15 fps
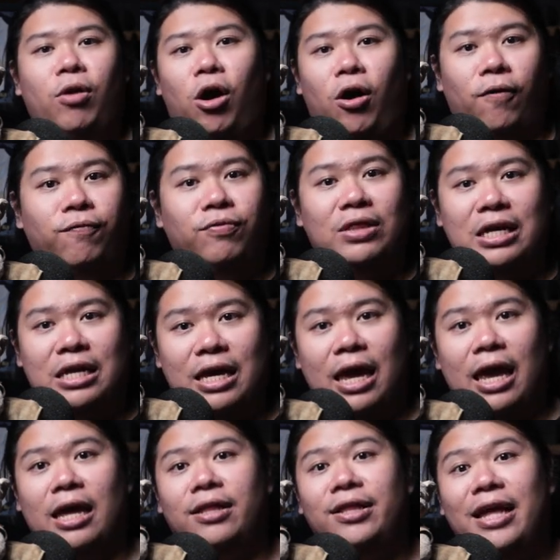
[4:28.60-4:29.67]
of
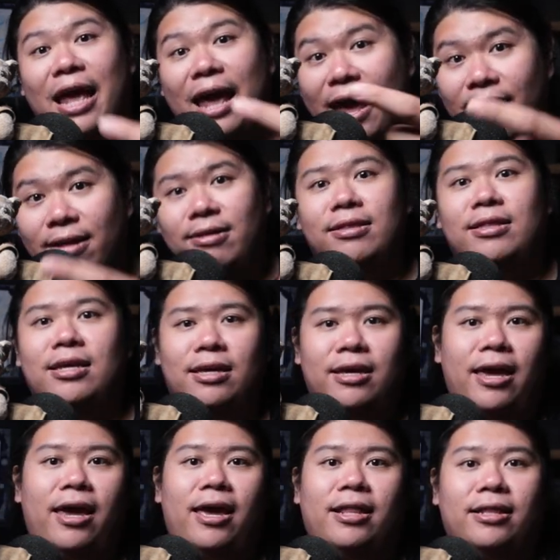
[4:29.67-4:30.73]
D.N and
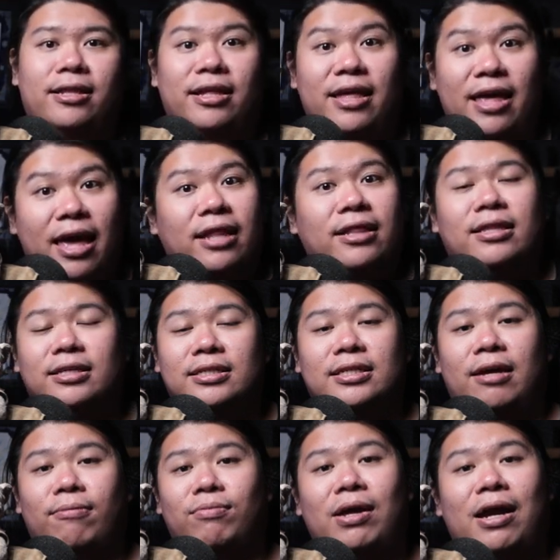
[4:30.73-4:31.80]
Decade at the
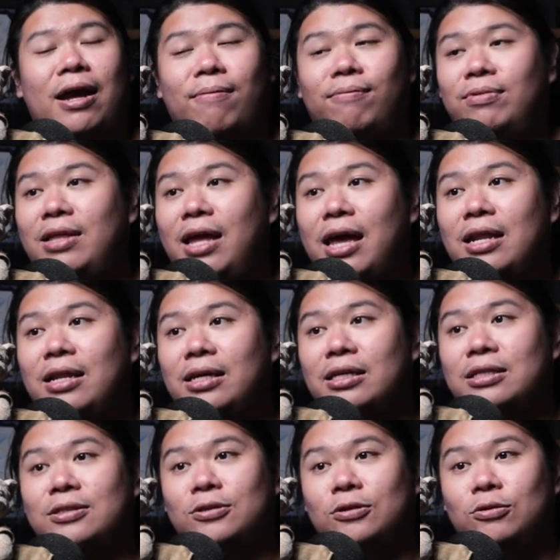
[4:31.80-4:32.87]
same time. That
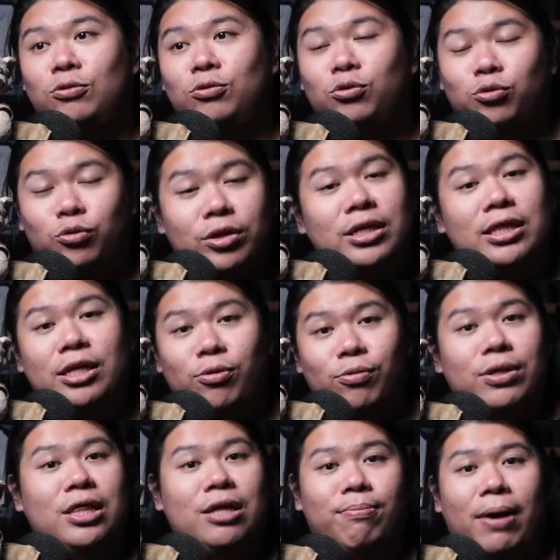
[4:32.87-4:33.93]
is
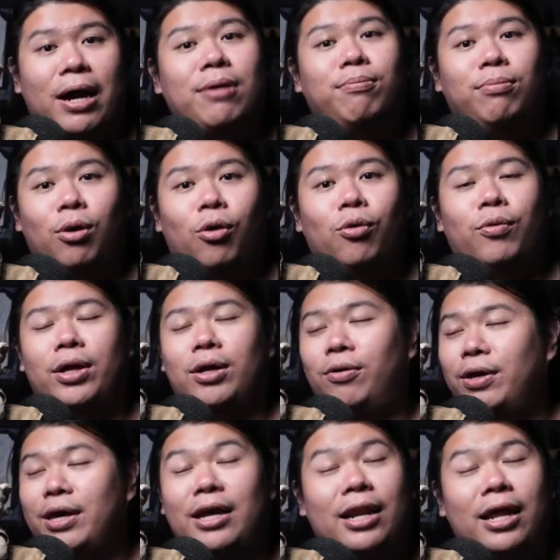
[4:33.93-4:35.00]
really mind-blowing,
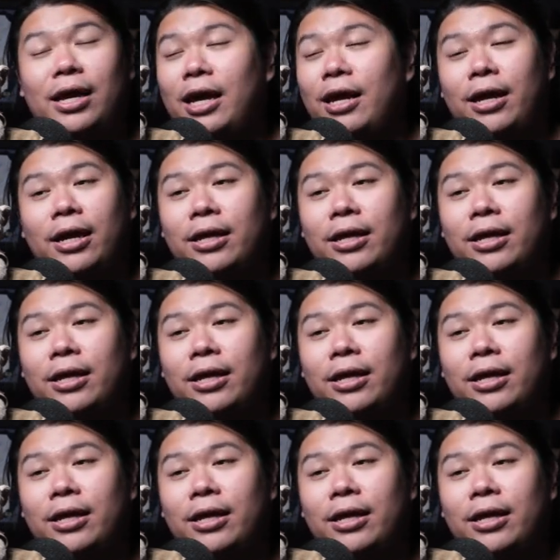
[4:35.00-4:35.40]
okay? Like